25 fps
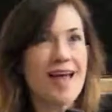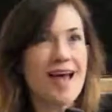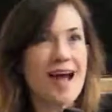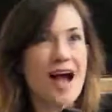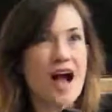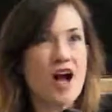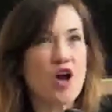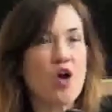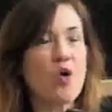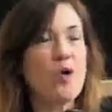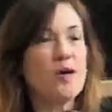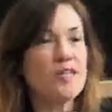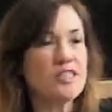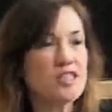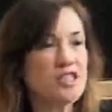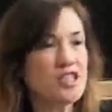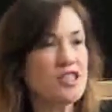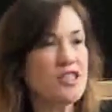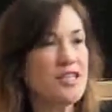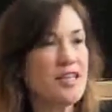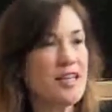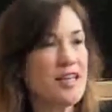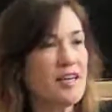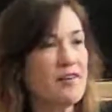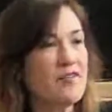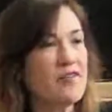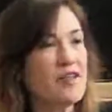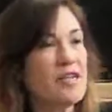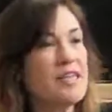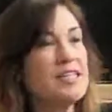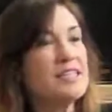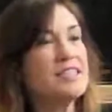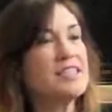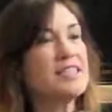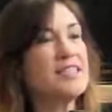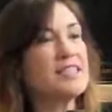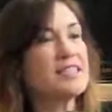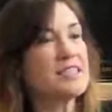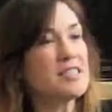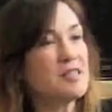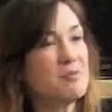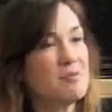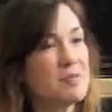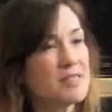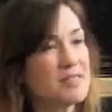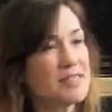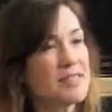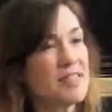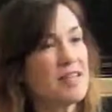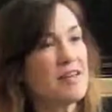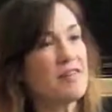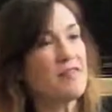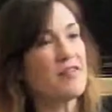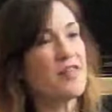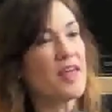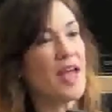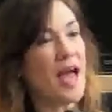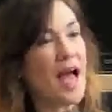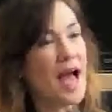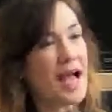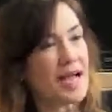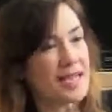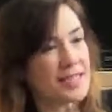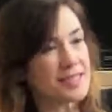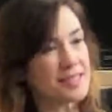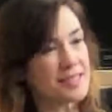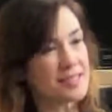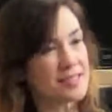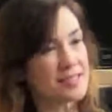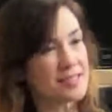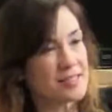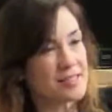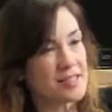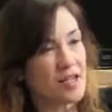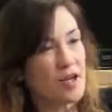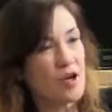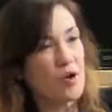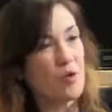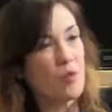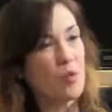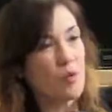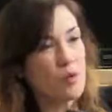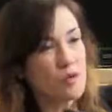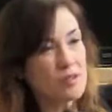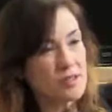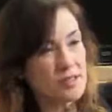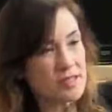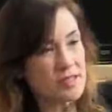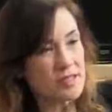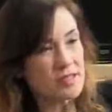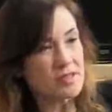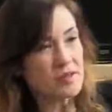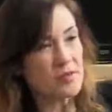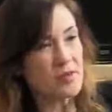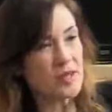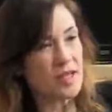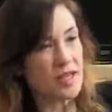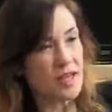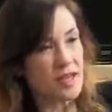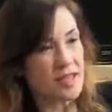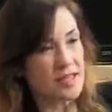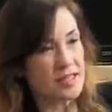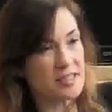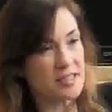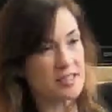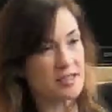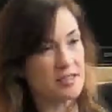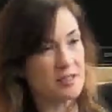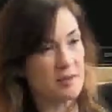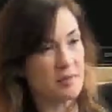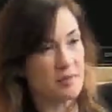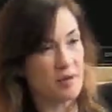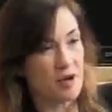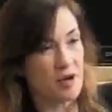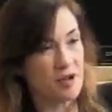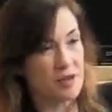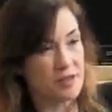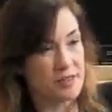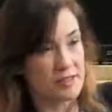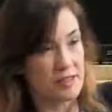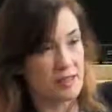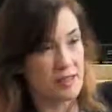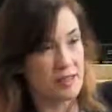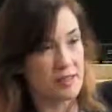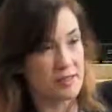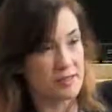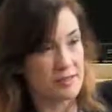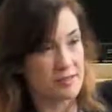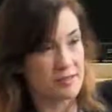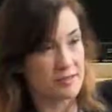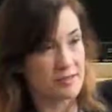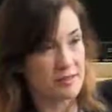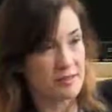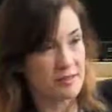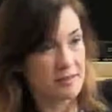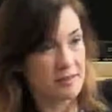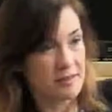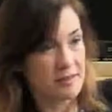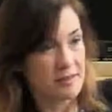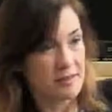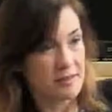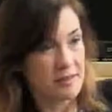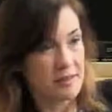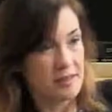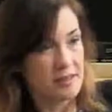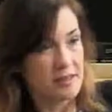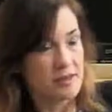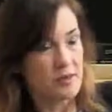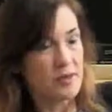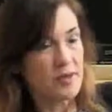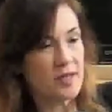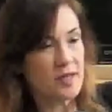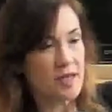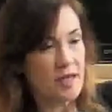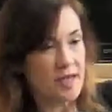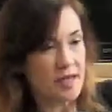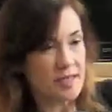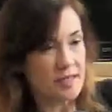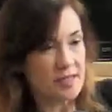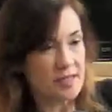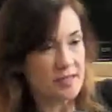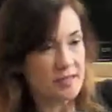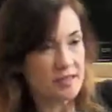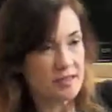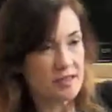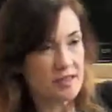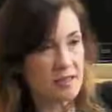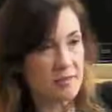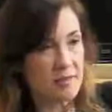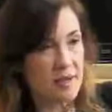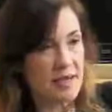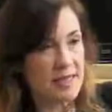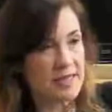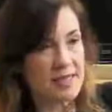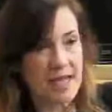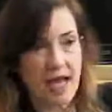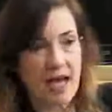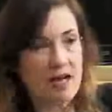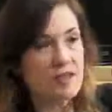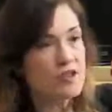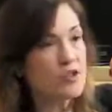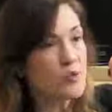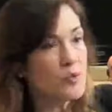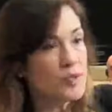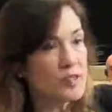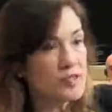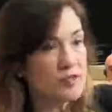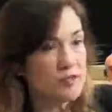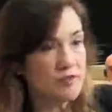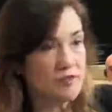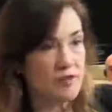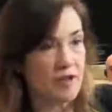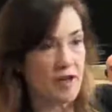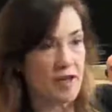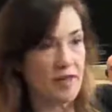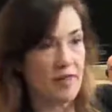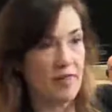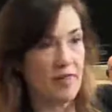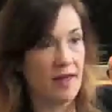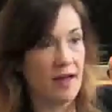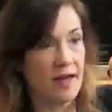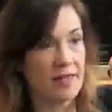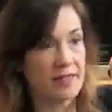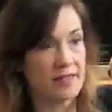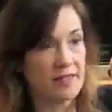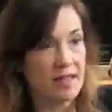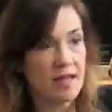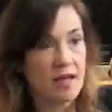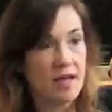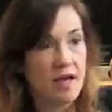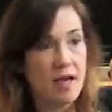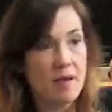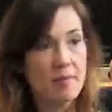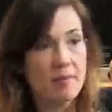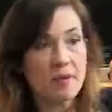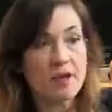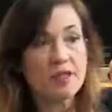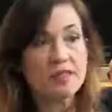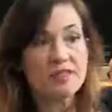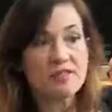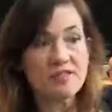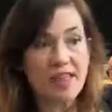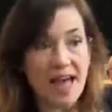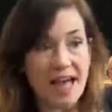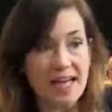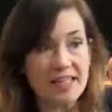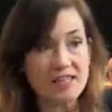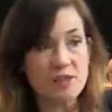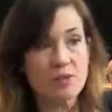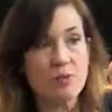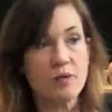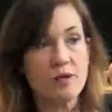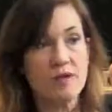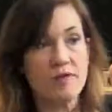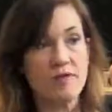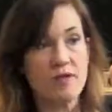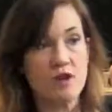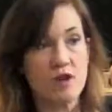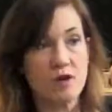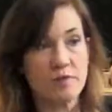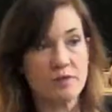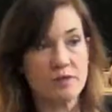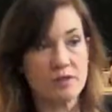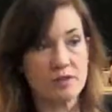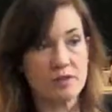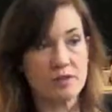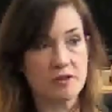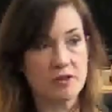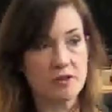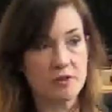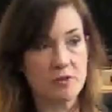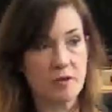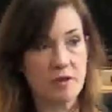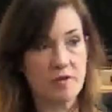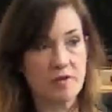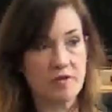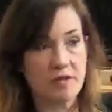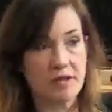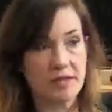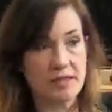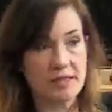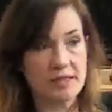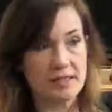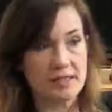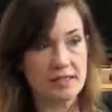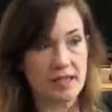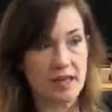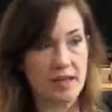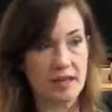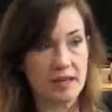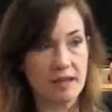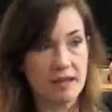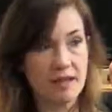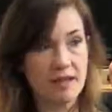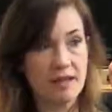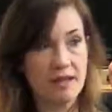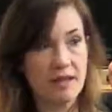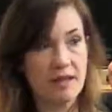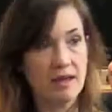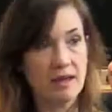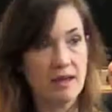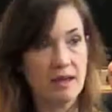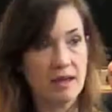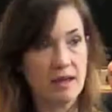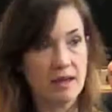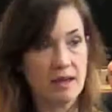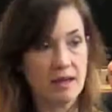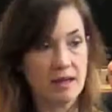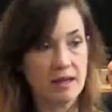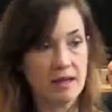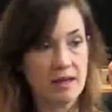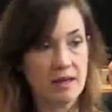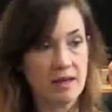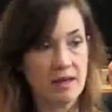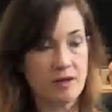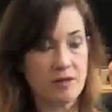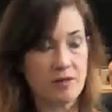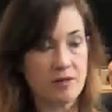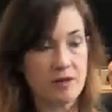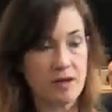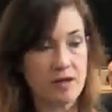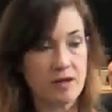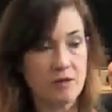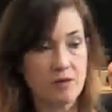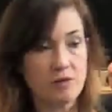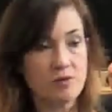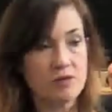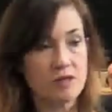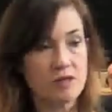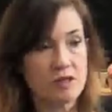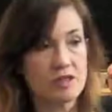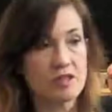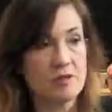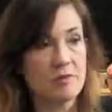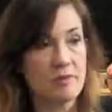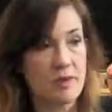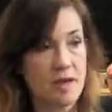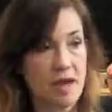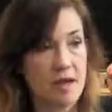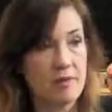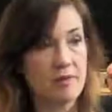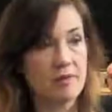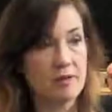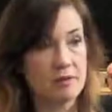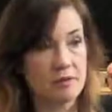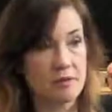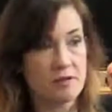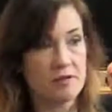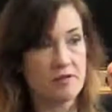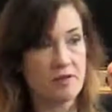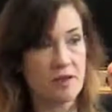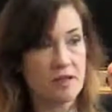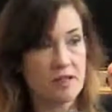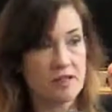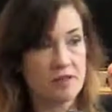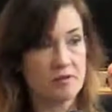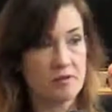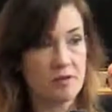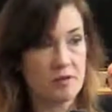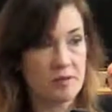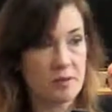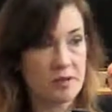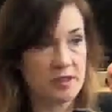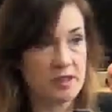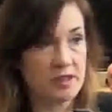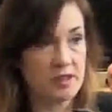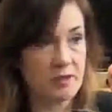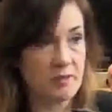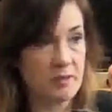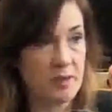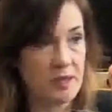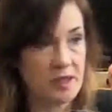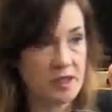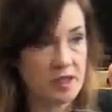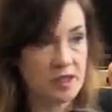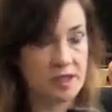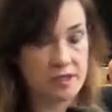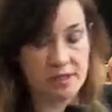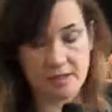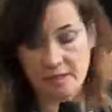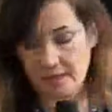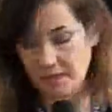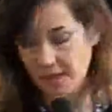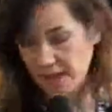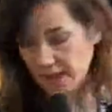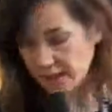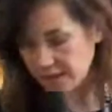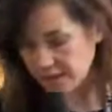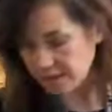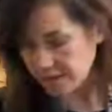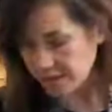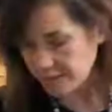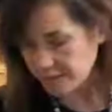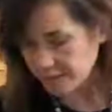questioning of the legitimacy of the actors wanting to engage in the process, to engage in the debate. How do we define that? Because that's one of the obstacles we're facing in order to be able to advance with participation. Thanks.